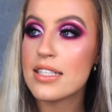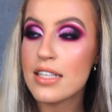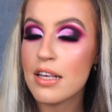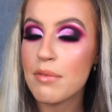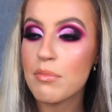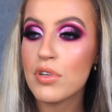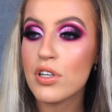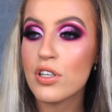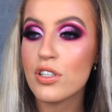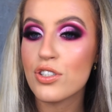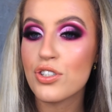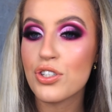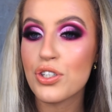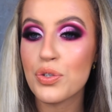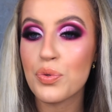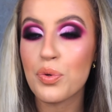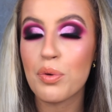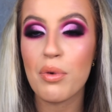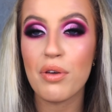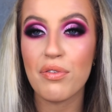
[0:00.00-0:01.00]
Similar
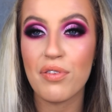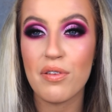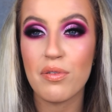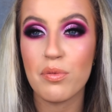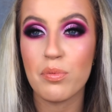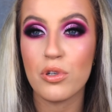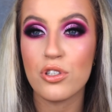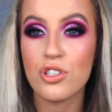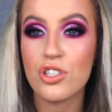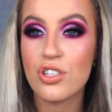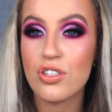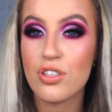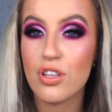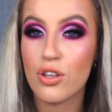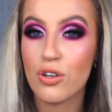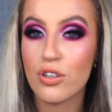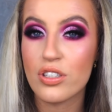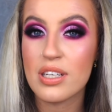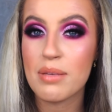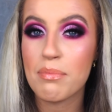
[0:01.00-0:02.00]
to one of my favorite brushes, the
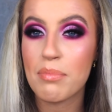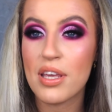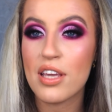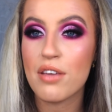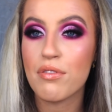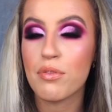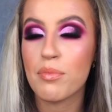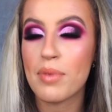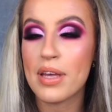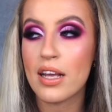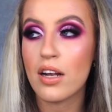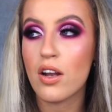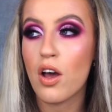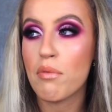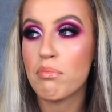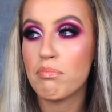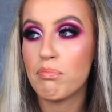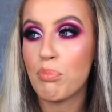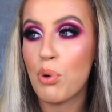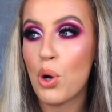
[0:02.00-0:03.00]
13P from
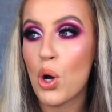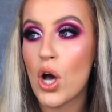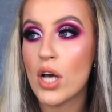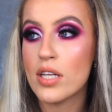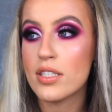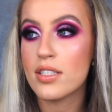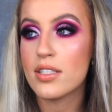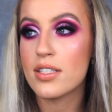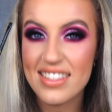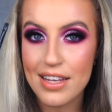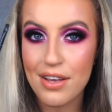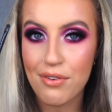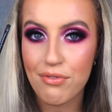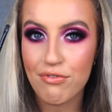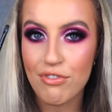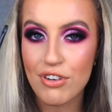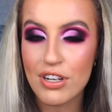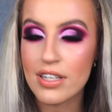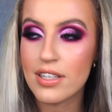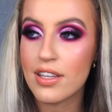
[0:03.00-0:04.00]
Inglot, but
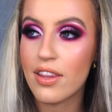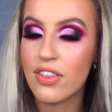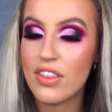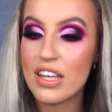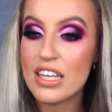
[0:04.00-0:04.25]
different.